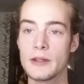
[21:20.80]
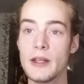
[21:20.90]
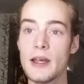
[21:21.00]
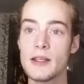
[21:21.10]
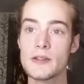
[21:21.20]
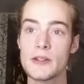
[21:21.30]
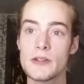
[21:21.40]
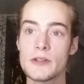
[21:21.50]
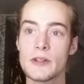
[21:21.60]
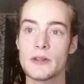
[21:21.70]
Did I
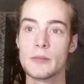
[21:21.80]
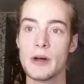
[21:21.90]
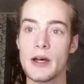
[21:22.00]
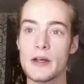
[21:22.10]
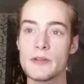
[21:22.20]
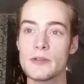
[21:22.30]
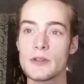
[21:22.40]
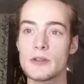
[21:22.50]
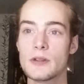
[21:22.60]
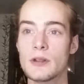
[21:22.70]
exist in the
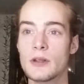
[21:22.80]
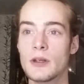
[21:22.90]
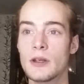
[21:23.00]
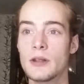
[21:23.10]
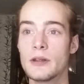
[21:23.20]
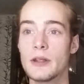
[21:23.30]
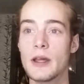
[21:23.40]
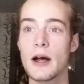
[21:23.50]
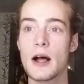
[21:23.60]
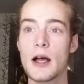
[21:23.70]
past?
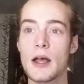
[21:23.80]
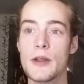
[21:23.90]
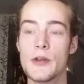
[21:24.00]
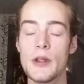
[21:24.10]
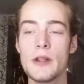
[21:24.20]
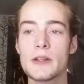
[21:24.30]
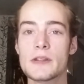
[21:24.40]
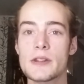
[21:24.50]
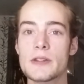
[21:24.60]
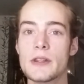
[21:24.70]
Did I not
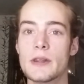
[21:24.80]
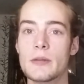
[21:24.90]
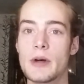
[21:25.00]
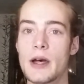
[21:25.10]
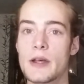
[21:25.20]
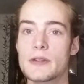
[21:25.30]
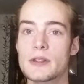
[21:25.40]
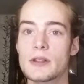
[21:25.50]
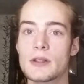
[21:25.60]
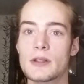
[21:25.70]
exist in the
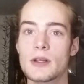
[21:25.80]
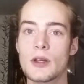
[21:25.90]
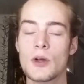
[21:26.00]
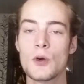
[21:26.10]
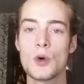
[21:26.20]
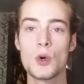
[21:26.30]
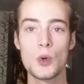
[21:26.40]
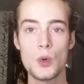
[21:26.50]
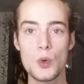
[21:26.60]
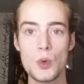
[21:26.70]
past?
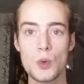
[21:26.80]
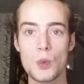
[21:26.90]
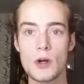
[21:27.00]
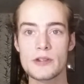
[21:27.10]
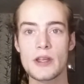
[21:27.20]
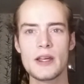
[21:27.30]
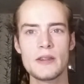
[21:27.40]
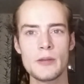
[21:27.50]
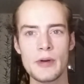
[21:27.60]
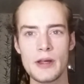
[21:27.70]
Who was I
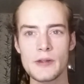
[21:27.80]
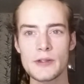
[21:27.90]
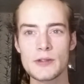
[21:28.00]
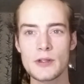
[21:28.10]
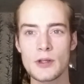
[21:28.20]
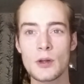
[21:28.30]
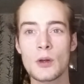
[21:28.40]
in the past?